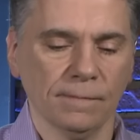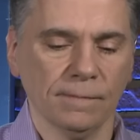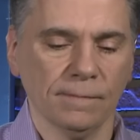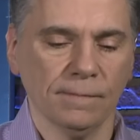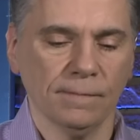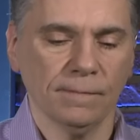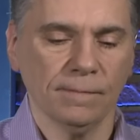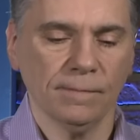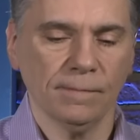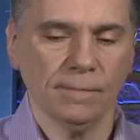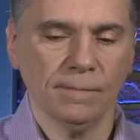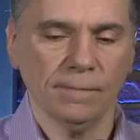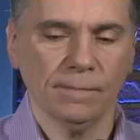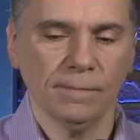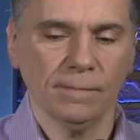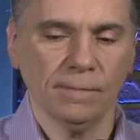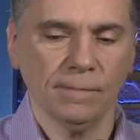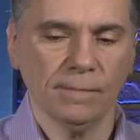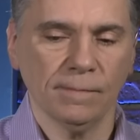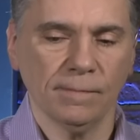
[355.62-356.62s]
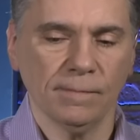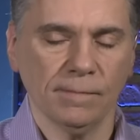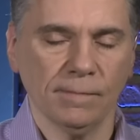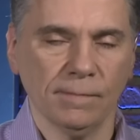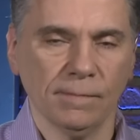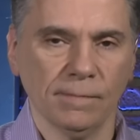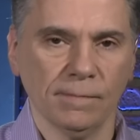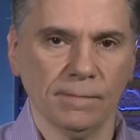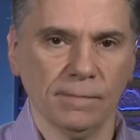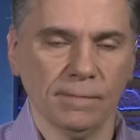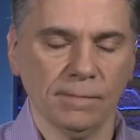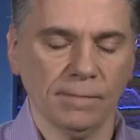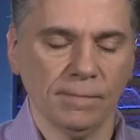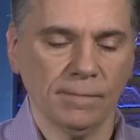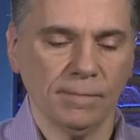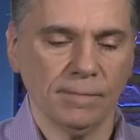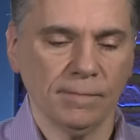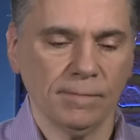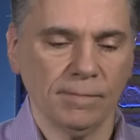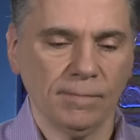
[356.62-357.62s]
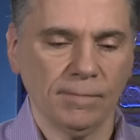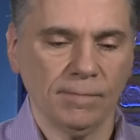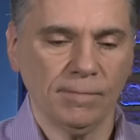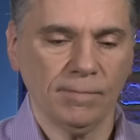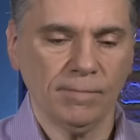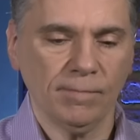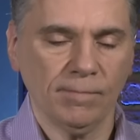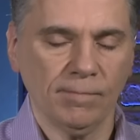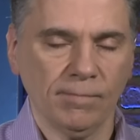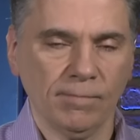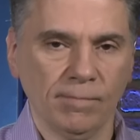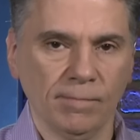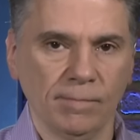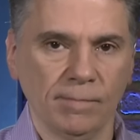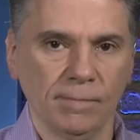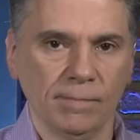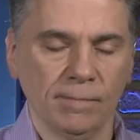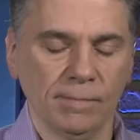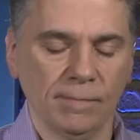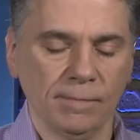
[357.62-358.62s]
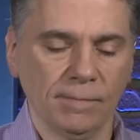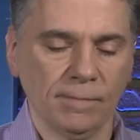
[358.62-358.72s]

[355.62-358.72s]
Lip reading: (not speaking)